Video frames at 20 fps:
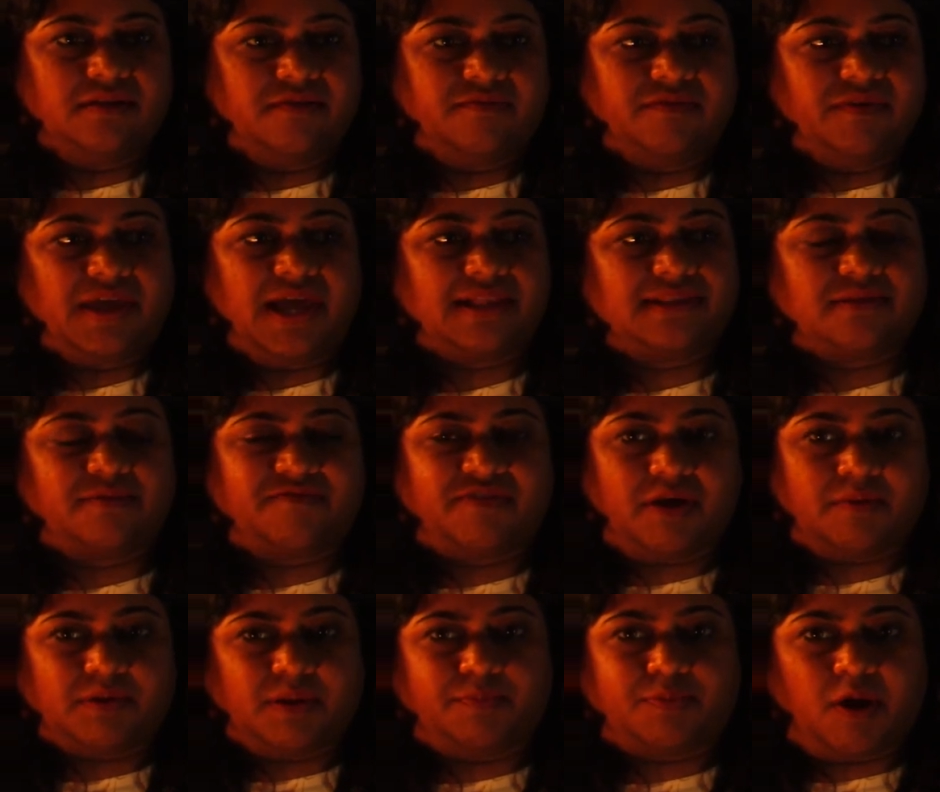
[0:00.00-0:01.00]
we had some
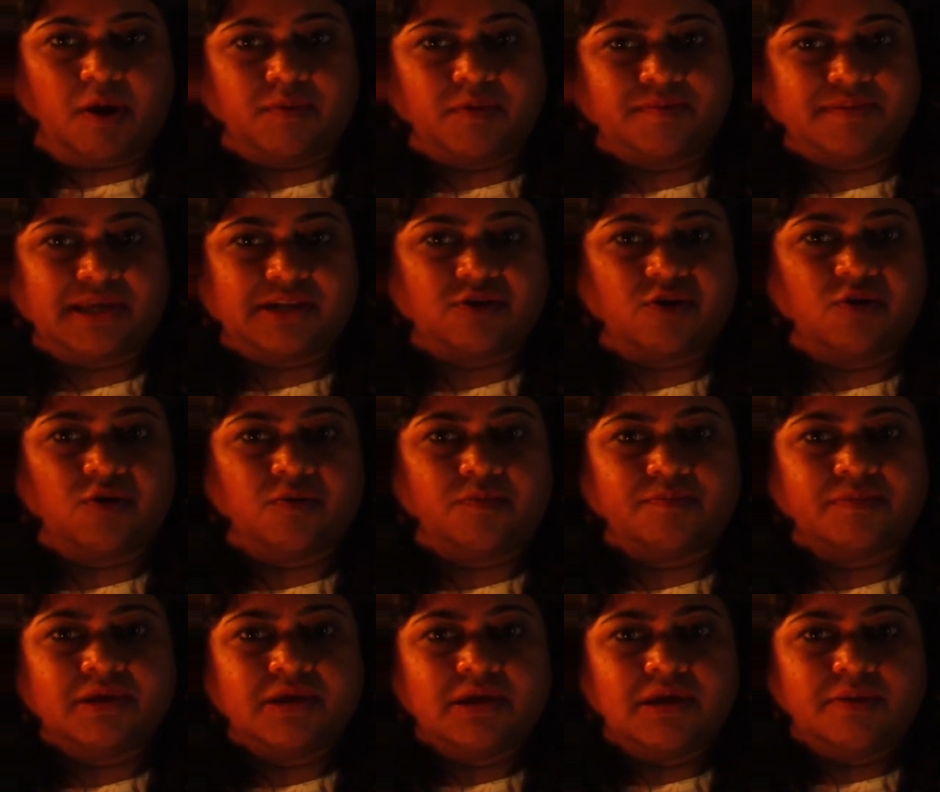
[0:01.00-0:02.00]
family problems at
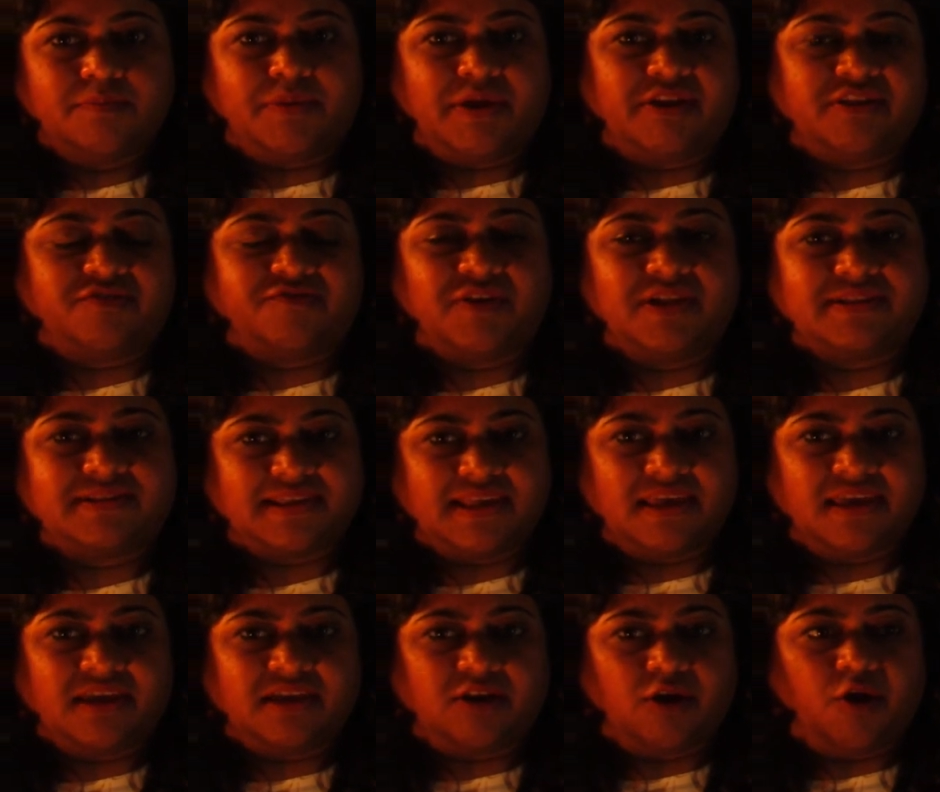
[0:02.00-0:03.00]
home, parents fell
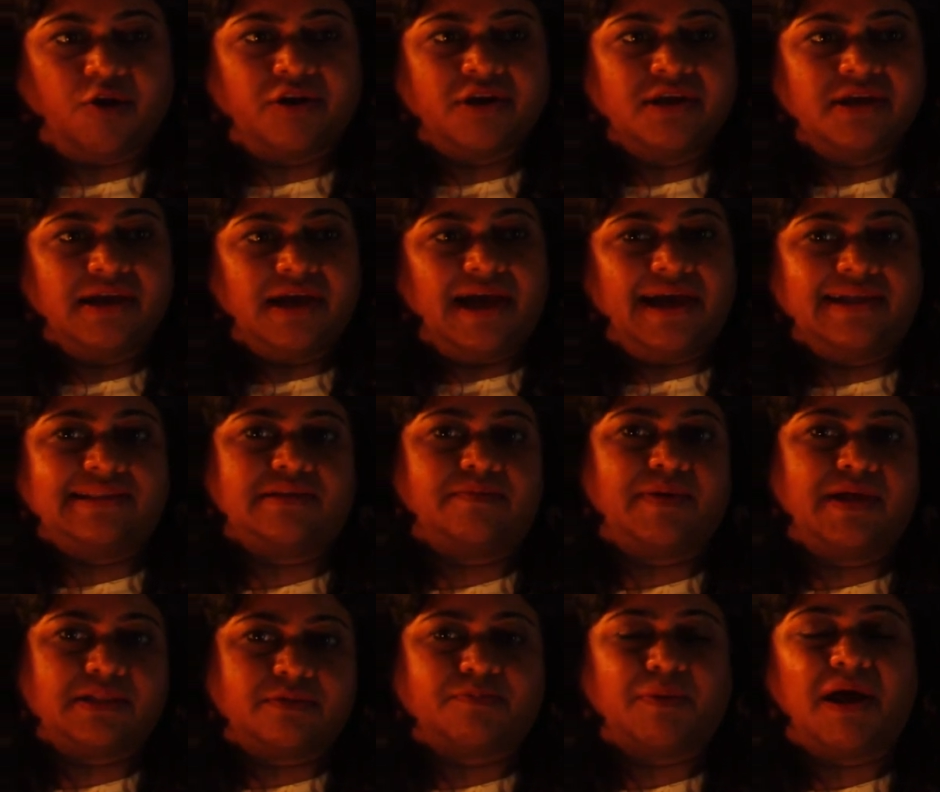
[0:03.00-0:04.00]
sick, or I had some
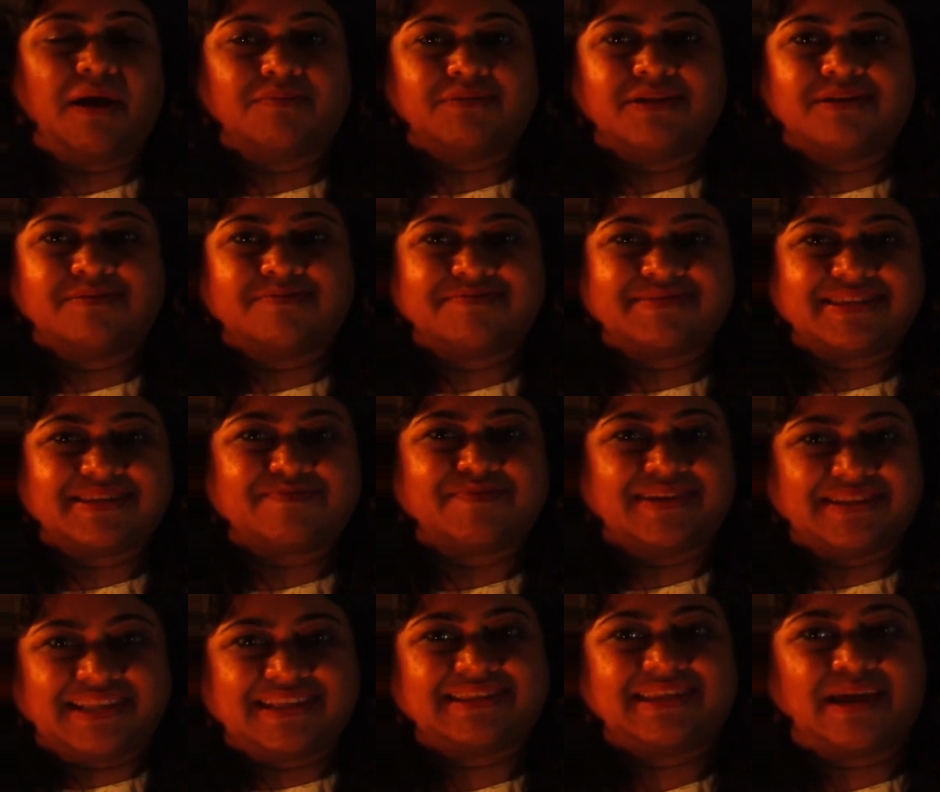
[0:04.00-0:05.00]
health problems,
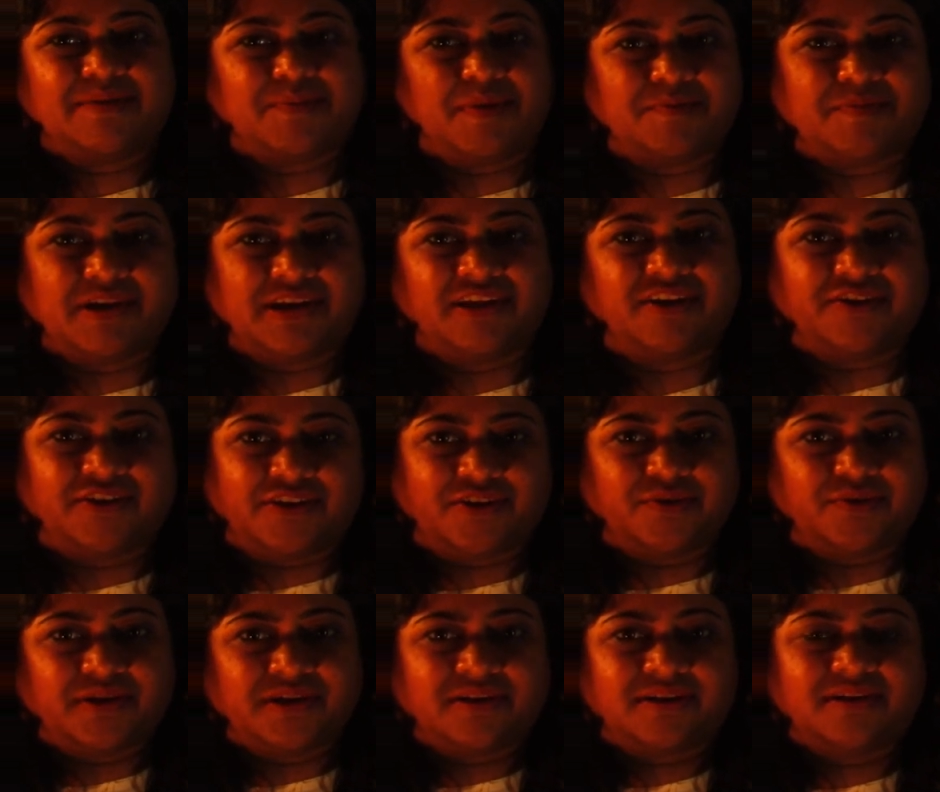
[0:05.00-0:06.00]
but this time I'm really going
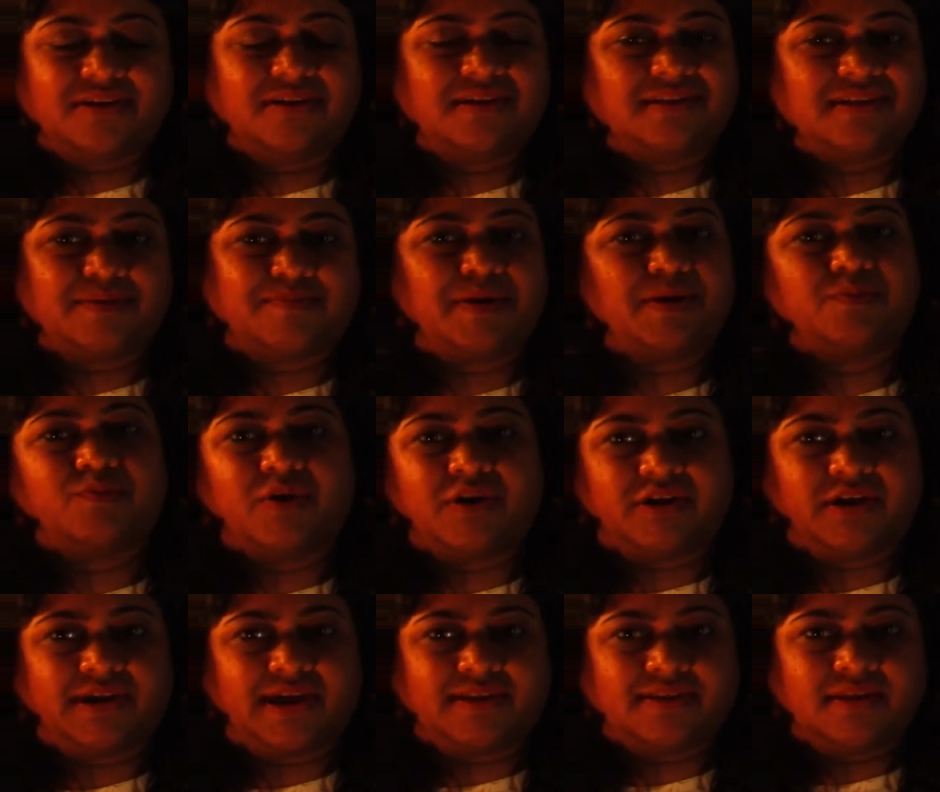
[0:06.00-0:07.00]
to do it. That might
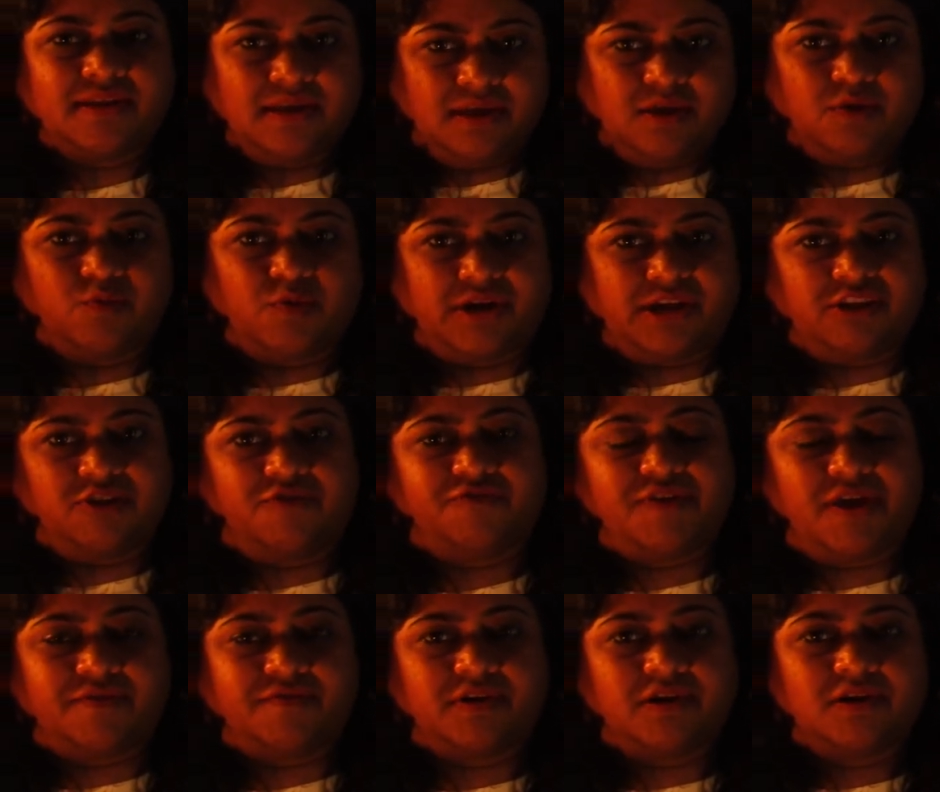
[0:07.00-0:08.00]
work in your
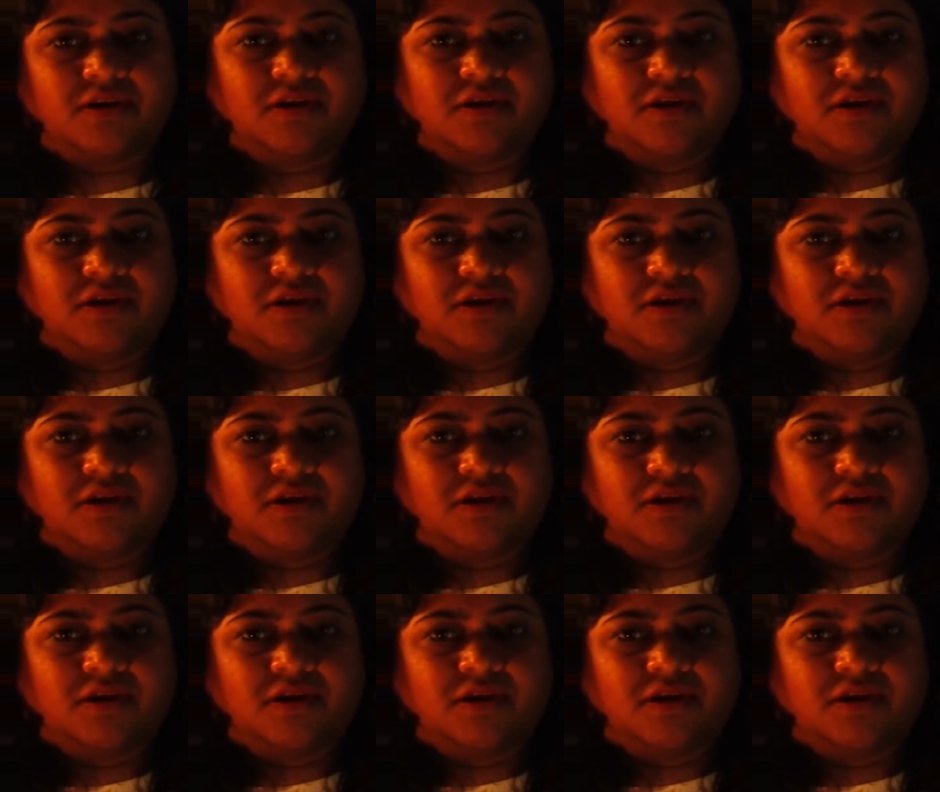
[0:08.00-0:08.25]
favor.